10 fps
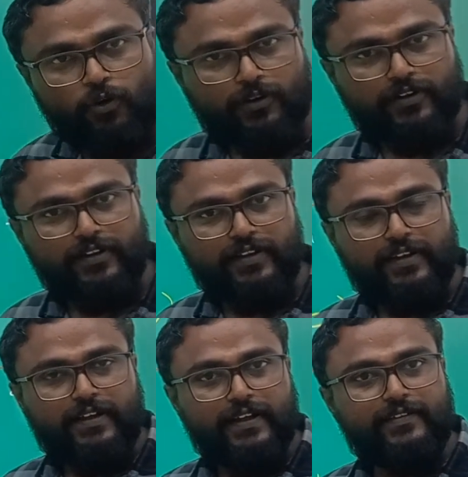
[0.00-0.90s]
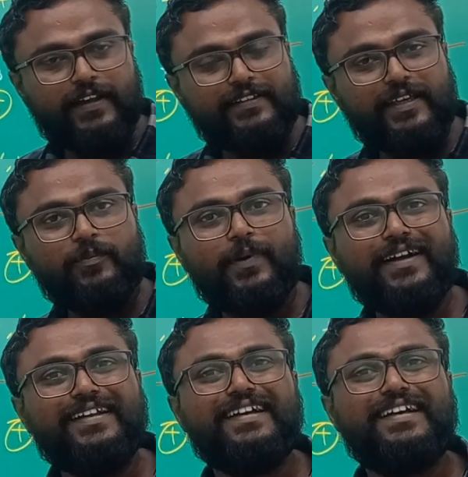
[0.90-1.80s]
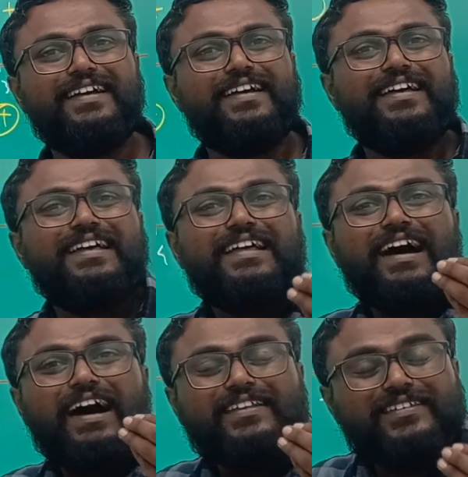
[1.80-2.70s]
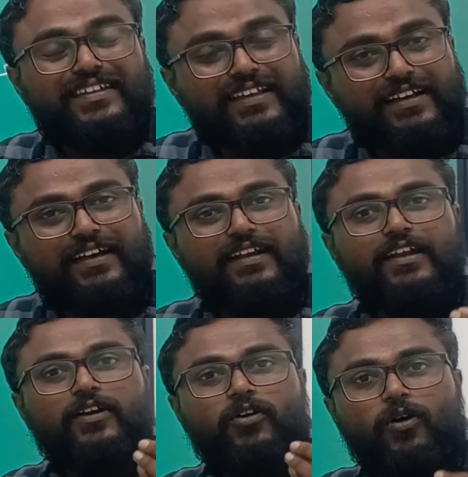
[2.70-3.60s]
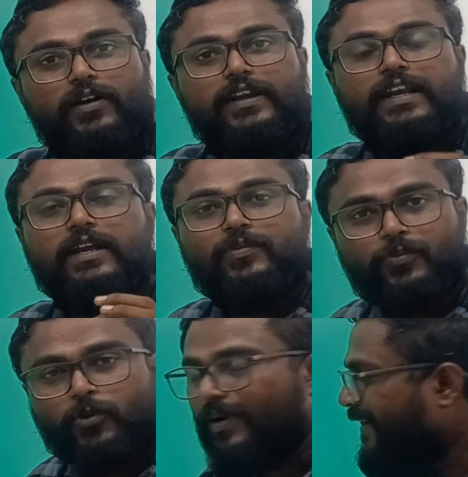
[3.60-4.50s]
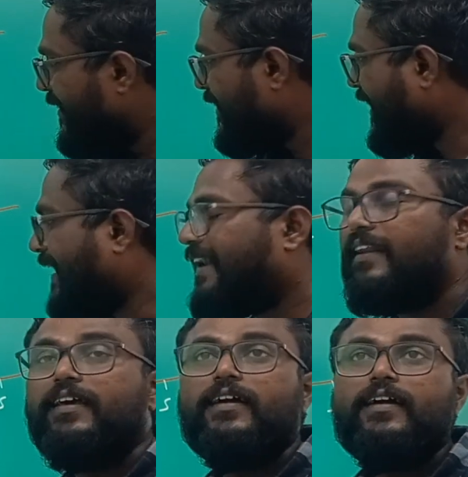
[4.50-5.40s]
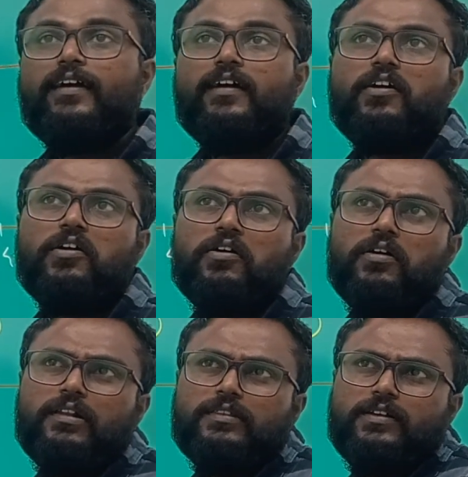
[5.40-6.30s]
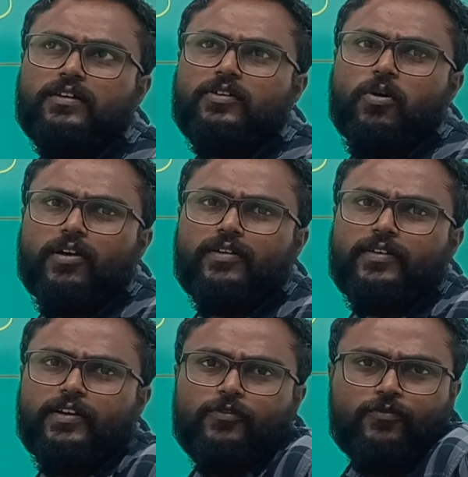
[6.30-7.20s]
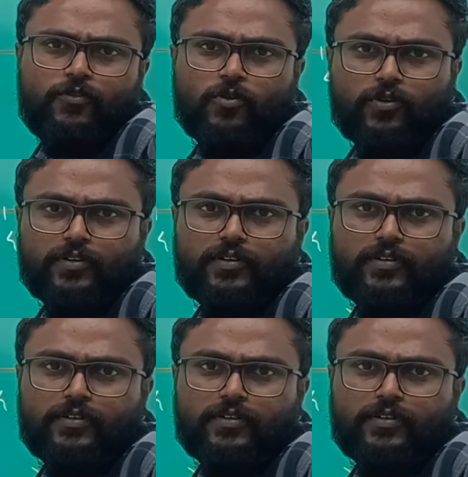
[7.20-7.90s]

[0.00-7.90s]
4. It's nothing but a single coordinate point in the quadrant 4.